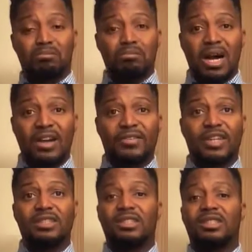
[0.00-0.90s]
My
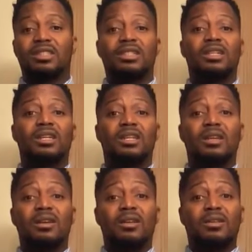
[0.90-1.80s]
friends,
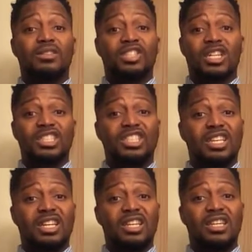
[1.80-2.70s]

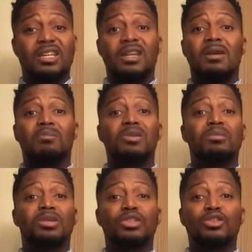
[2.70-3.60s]
traditionally,
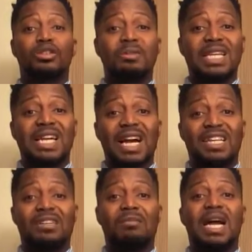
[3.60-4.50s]
people used to be
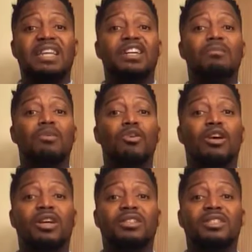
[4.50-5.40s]
guided by their
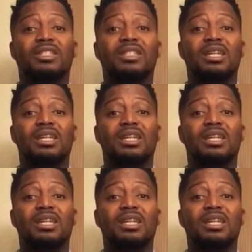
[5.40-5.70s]
morals.